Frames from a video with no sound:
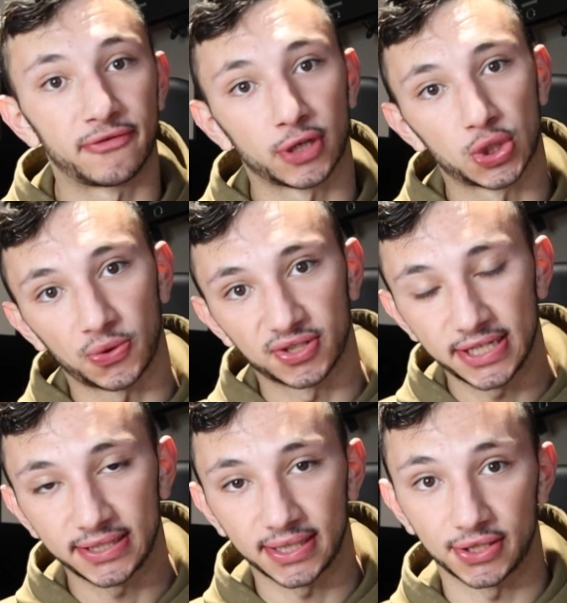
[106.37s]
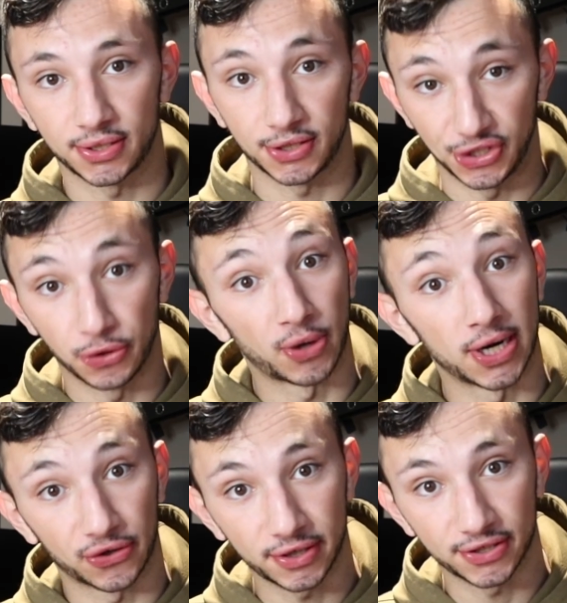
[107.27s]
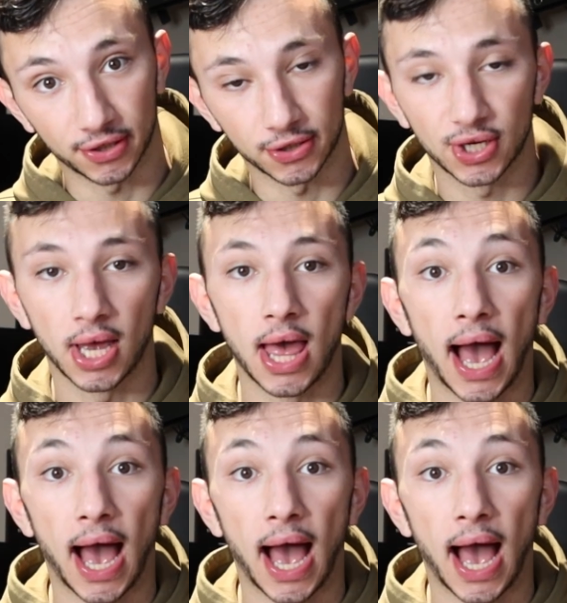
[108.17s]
virtual assistants to do product research,